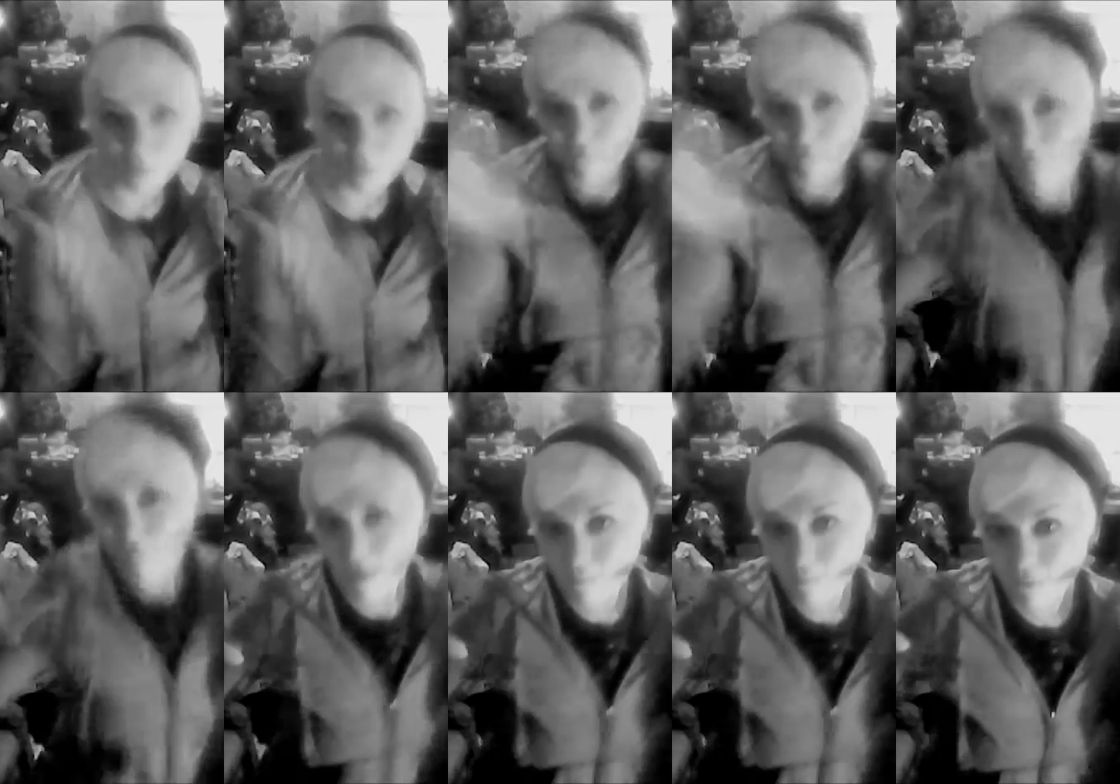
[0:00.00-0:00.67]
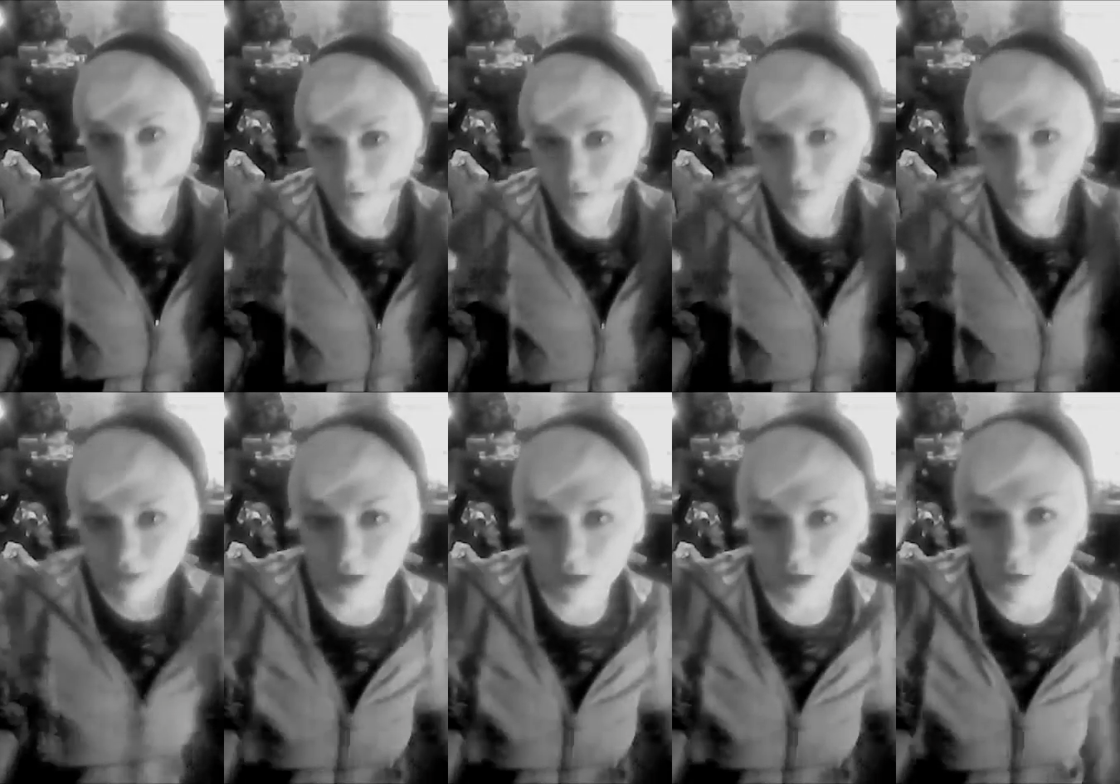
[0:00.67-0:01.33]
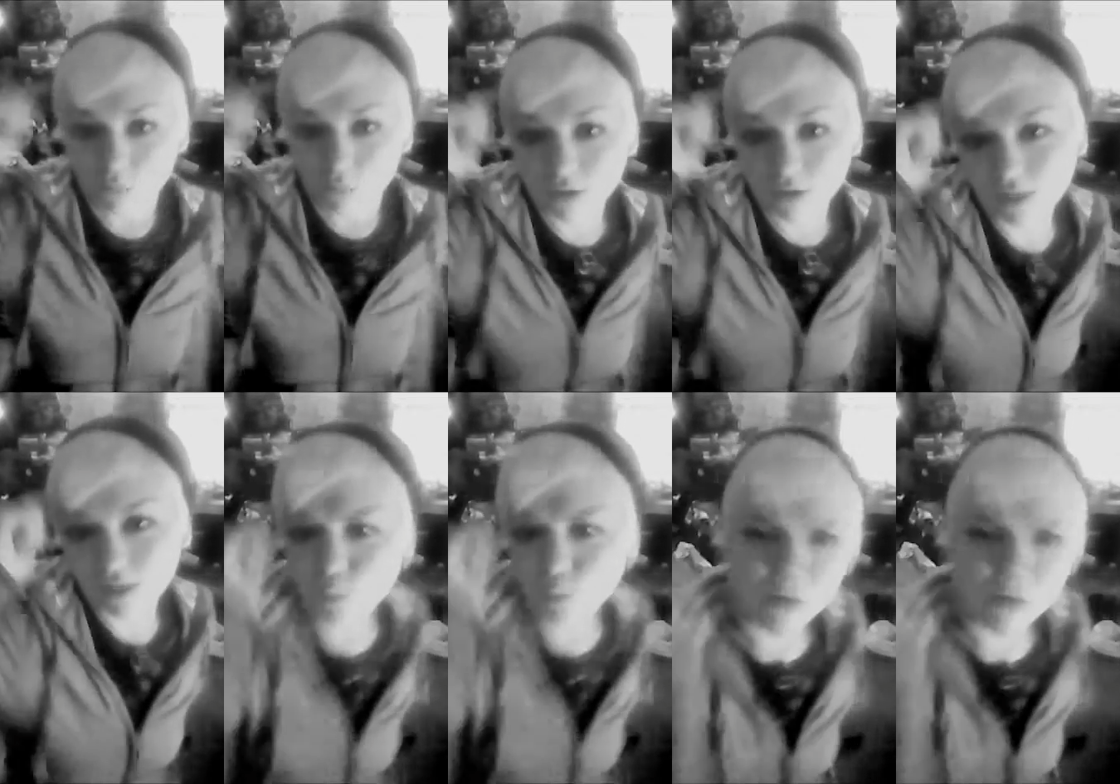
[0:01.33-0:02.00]
Just go back.
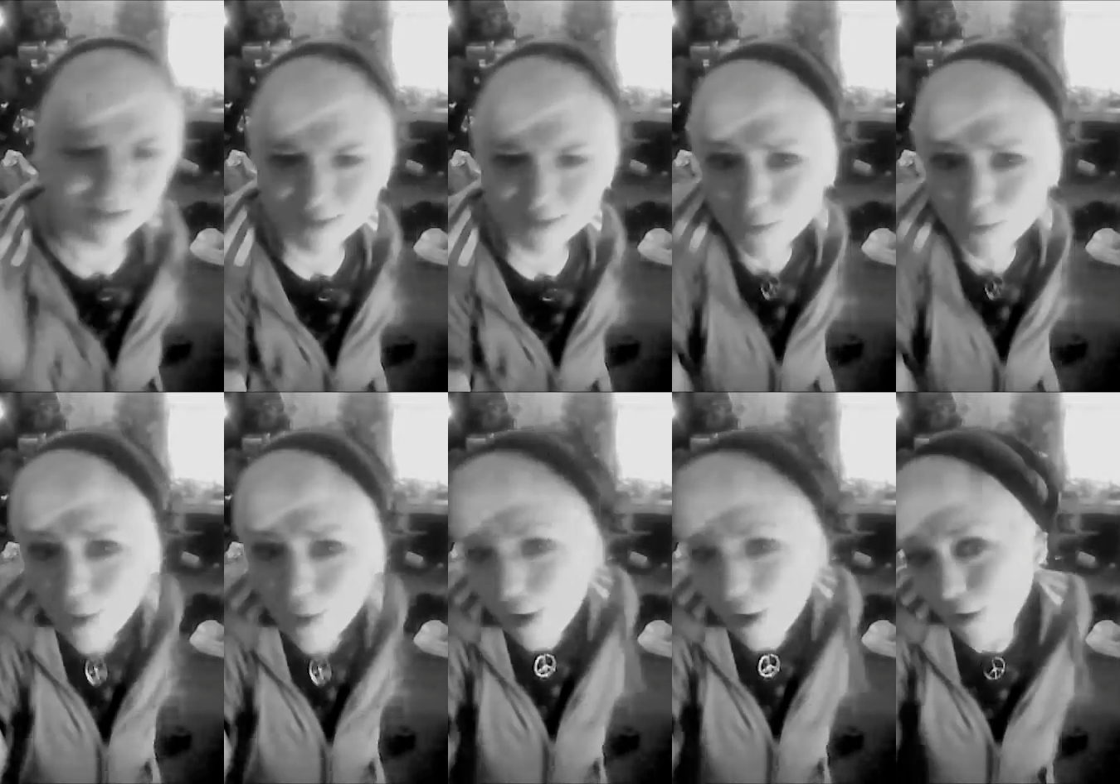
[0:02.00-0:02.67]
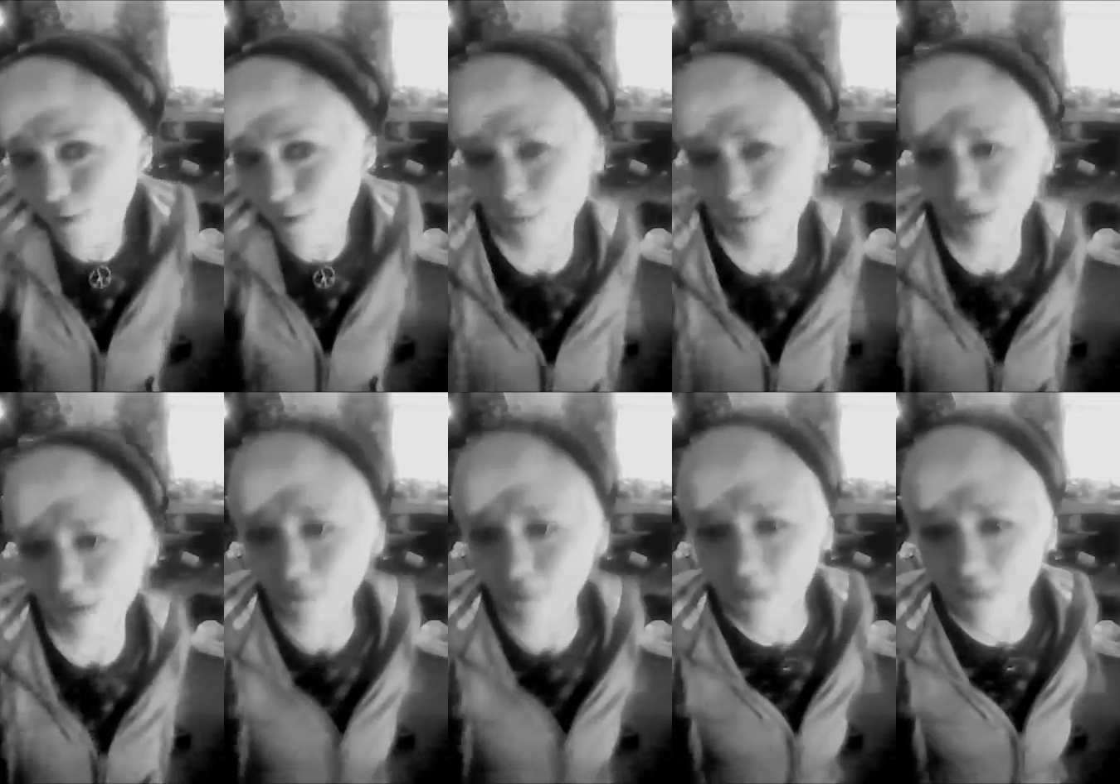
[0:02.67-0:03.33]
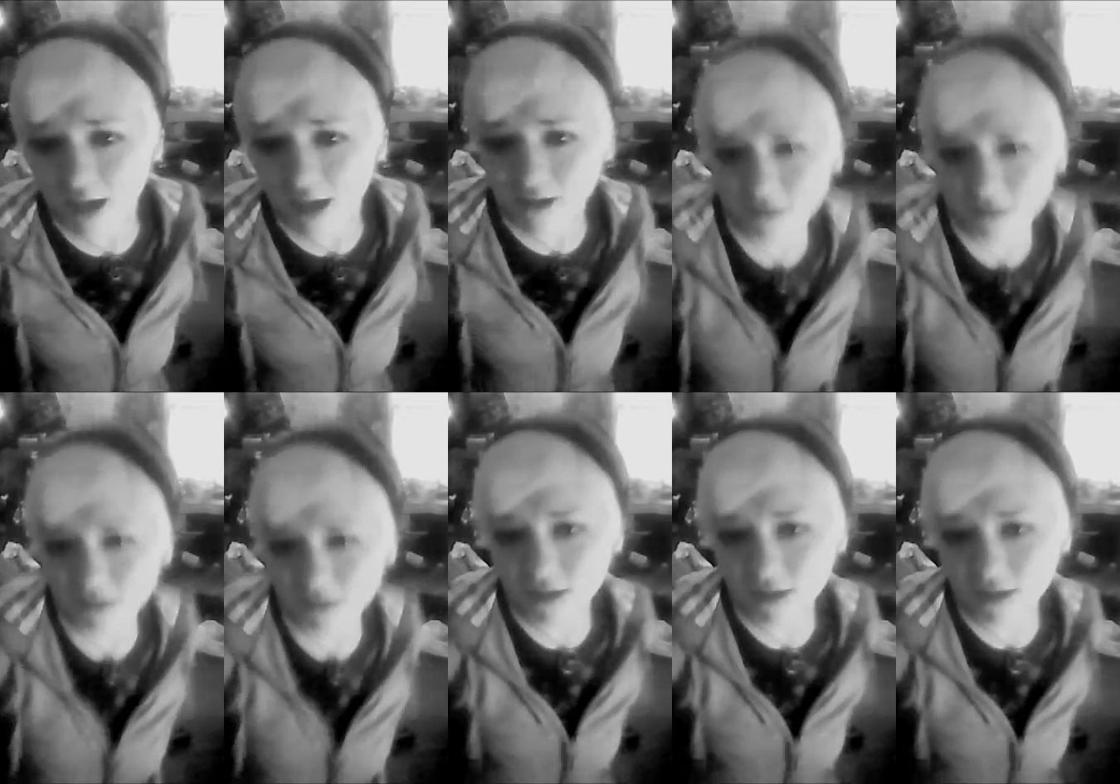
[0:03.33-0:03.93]
Really, what's so hard about that?